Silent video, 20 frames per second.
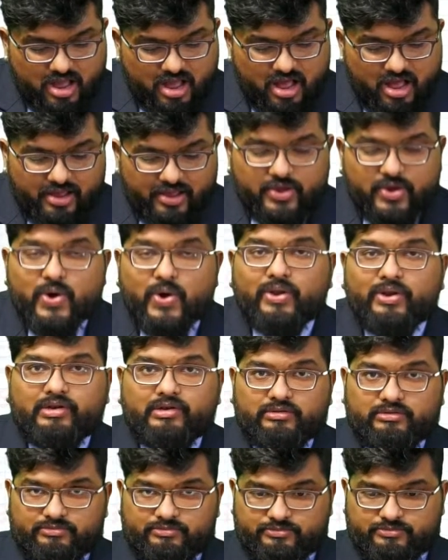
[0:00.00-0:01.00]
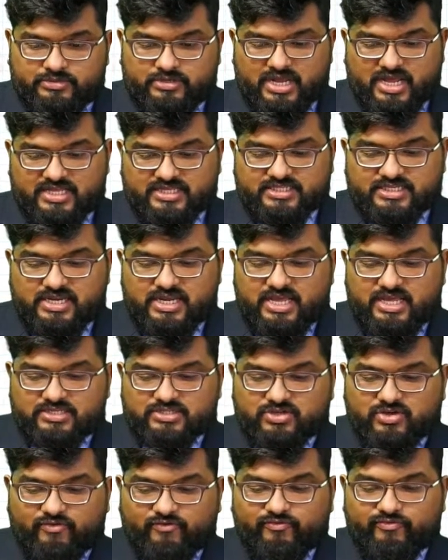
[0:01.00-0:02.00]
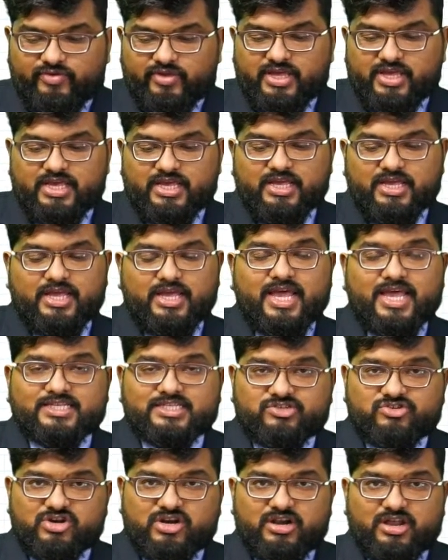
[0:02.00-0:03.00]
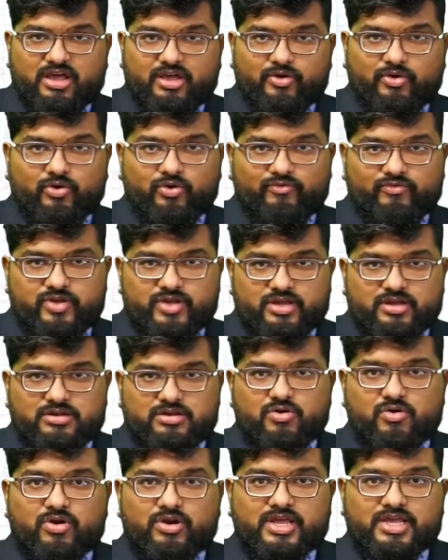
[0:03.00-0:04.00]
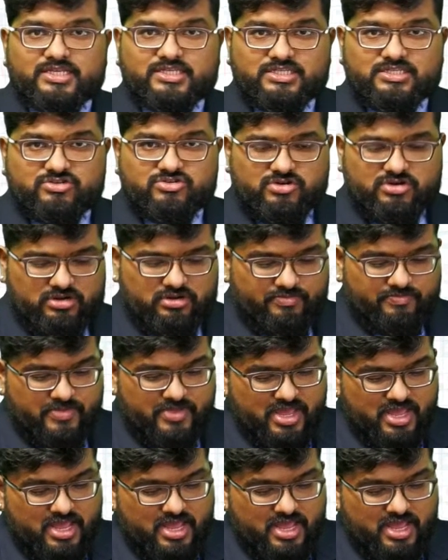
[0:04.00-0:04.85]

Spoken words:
iol, as in case of estradiol over here, or estriol.